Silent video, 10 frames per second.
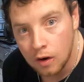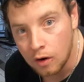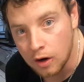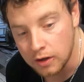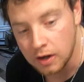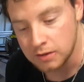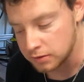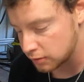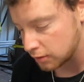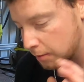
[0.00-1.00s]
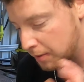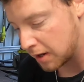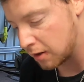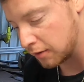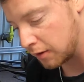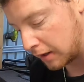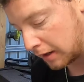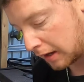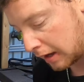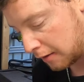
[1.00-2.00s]
Alright guys, so I'm here at
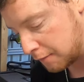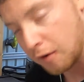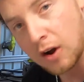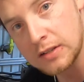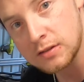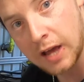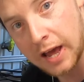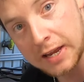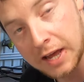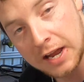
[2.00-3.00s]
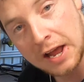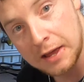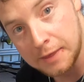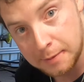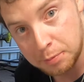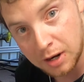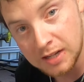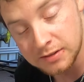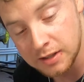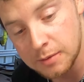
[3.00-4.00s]
the Vice, aka the
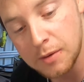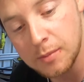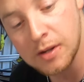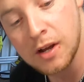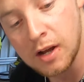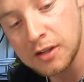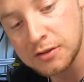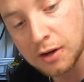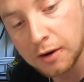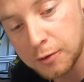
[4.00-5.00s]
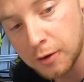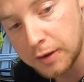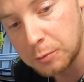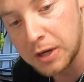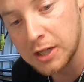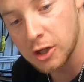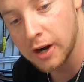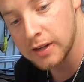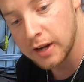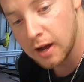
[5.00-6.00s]
press at the moment. So I've got the rear
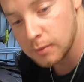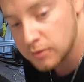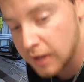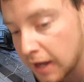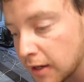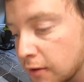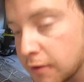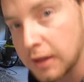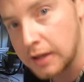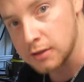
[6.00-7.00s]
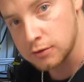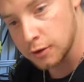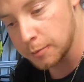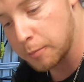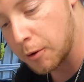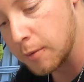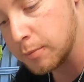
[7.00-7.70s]
trailing arms and the Super Pro